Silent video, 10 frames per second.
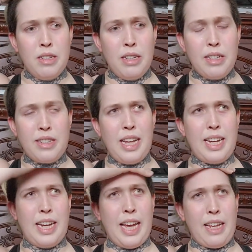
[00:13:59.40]
it's
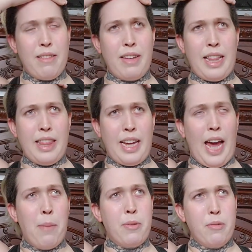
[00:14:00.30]
like the
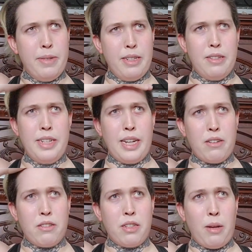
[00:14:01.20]
Capitol building
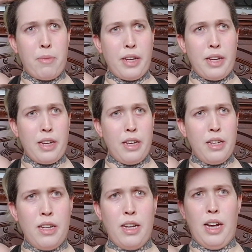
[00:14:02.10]
or something,
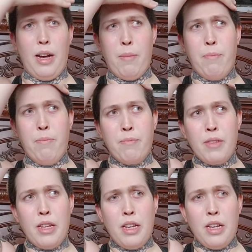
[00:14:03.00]
um,
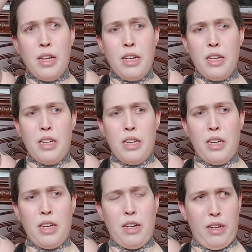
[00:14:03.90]

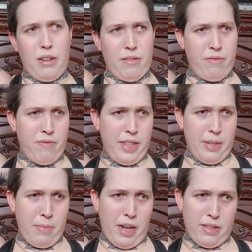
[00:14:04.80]
of the
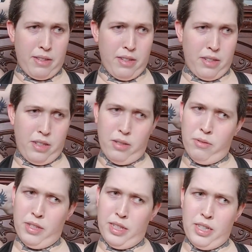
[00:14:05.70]
Boston
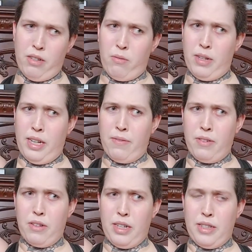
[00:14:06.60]
QZ or
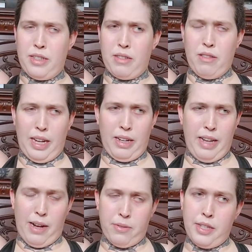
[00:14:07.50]
whatever. It's like
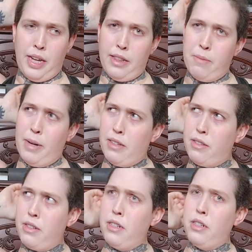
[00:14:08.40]
outside the
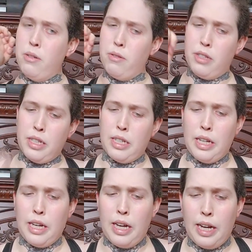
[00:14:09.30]
Boston
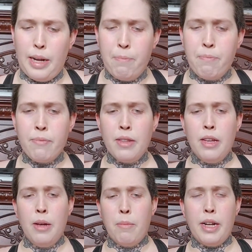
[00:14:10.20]
QZ.
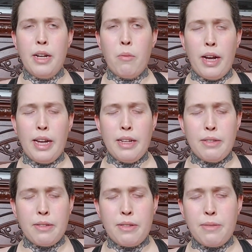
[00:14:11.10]
But anyway,
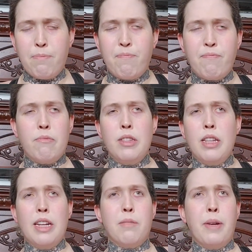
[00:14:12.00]

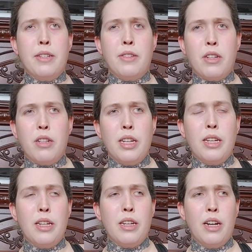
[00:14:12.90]
that's
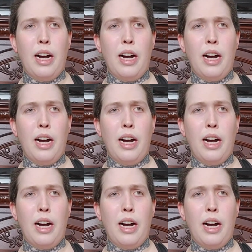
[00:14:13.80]
basically